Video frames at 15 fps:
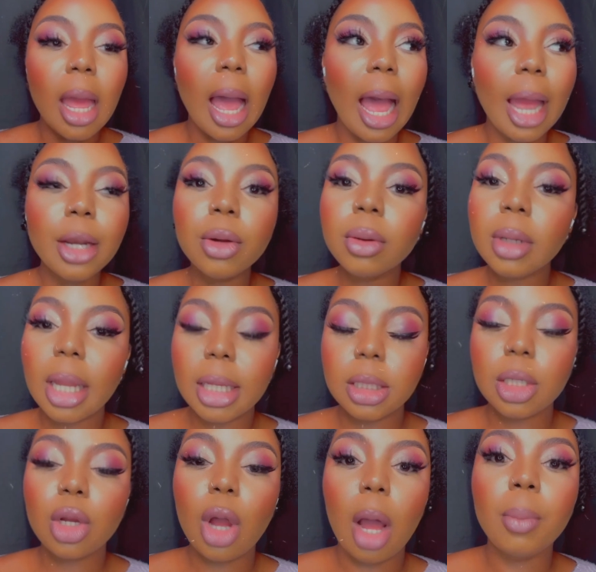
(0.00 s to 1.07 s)
I don't like
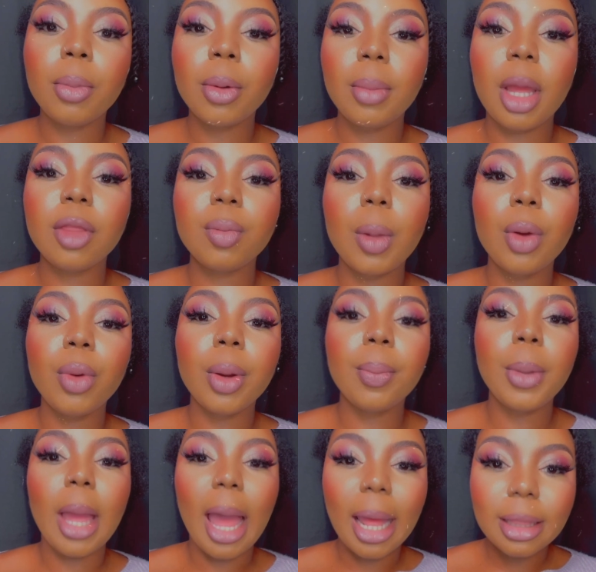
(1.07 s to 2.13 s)
to compromise my work,
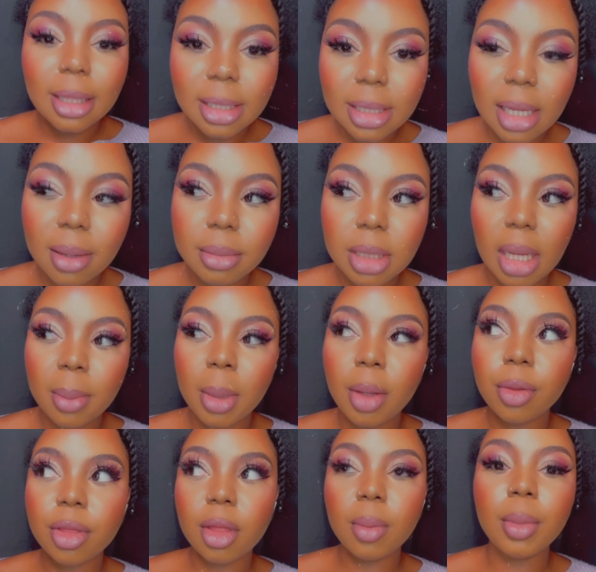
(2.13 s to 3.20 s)
but at the same time,
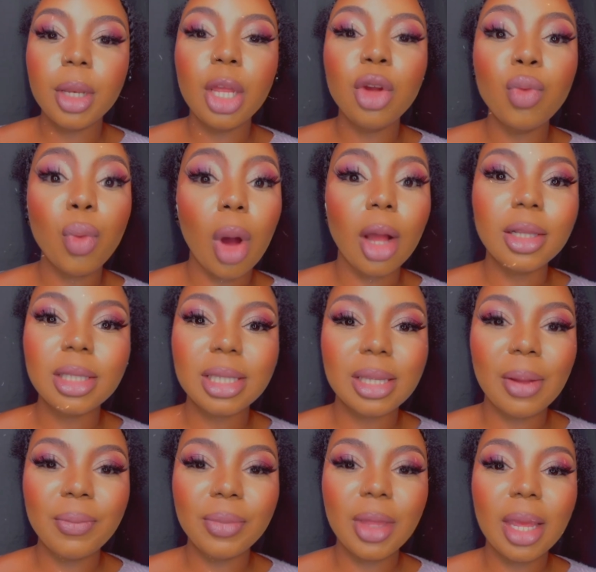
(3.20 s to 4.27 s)
if somebody wants
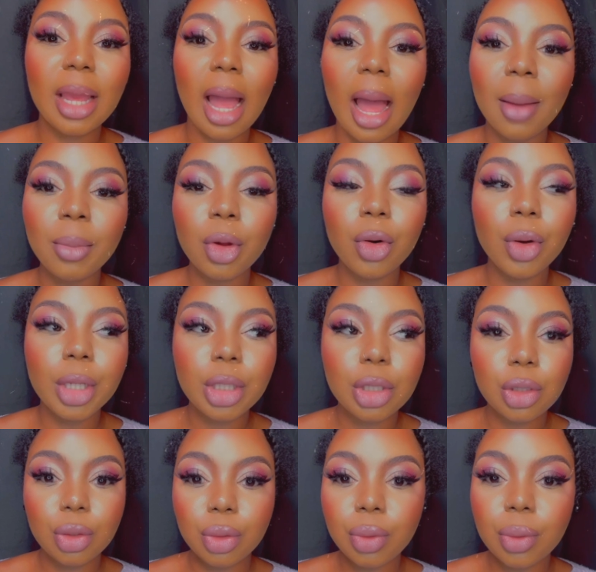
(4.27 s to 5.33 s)
something, I'm going
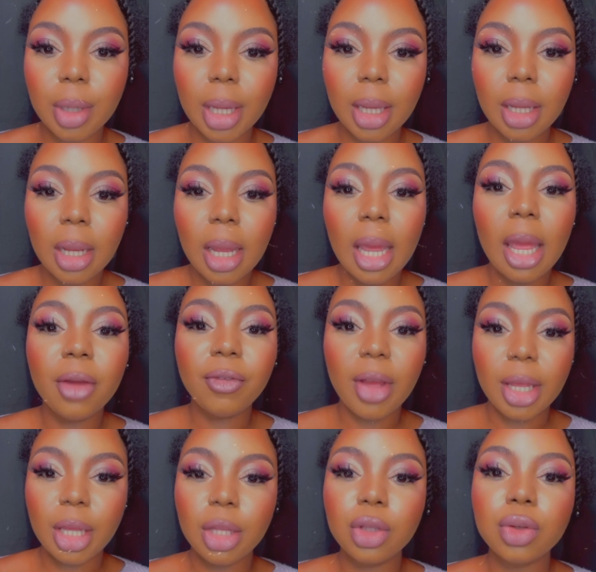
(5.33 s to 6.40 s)
to do it. If
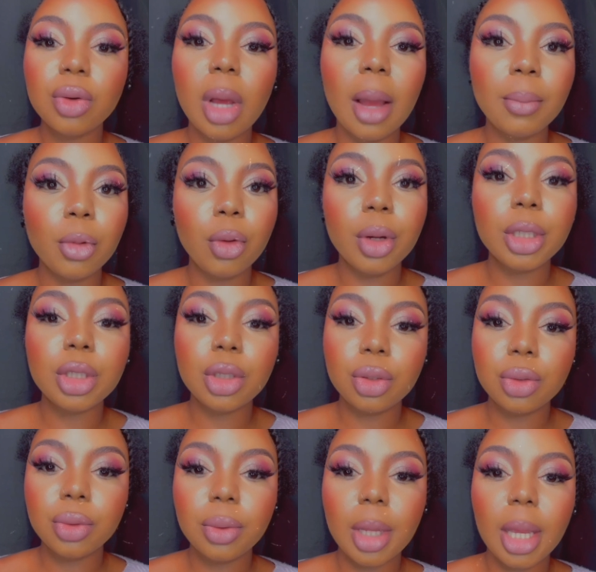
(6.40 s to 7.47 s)
I can do, it, I'm going to
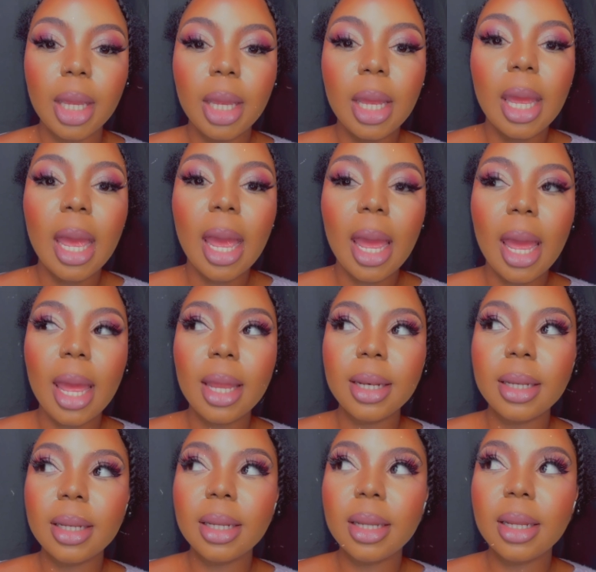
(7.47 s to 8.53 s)
do it.
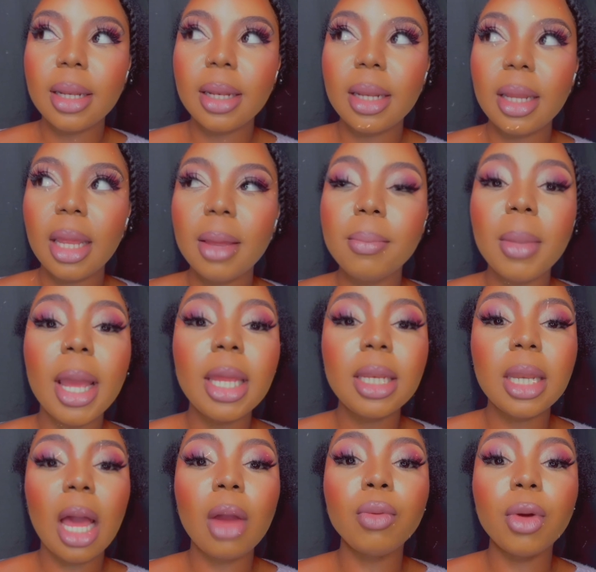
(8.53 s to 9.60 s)
And it
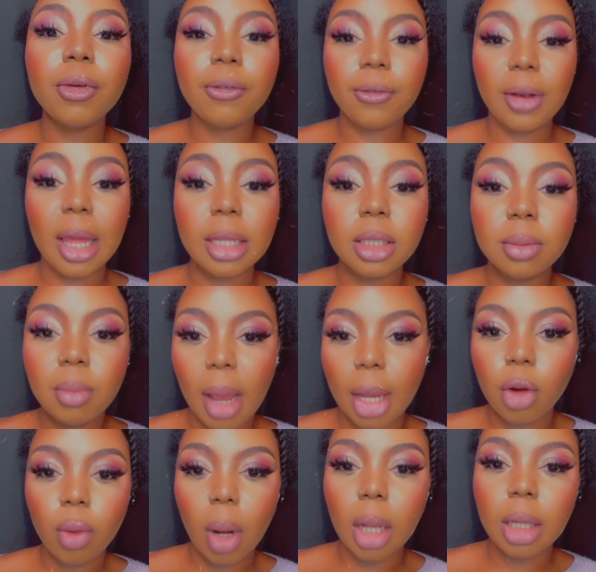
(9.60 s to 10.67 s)
might not reflect
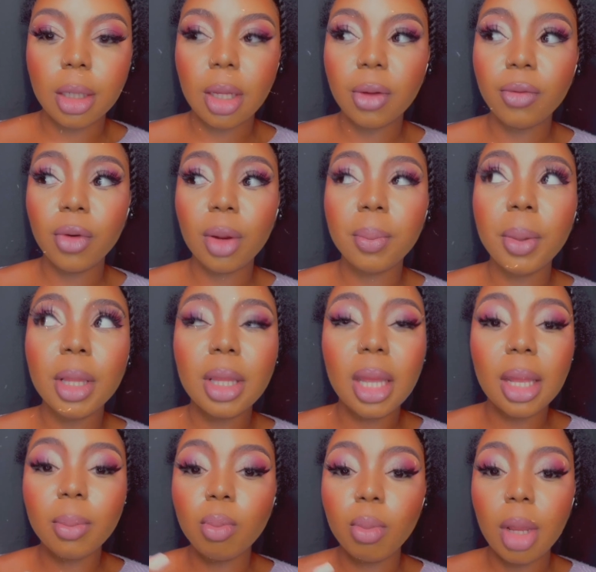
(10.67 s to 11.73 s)
my quality of work, but
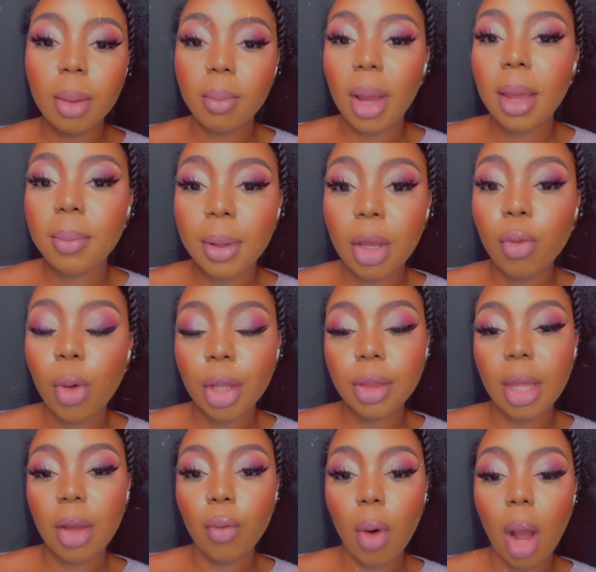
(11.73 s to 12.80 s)
it, it might be
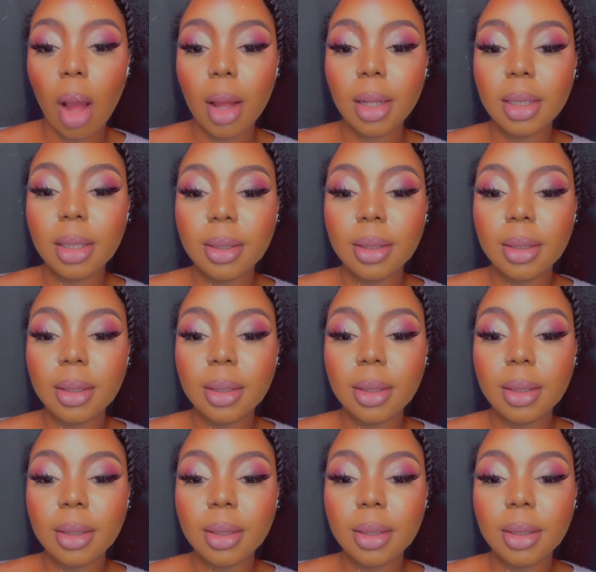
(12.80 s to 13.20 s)
what they want.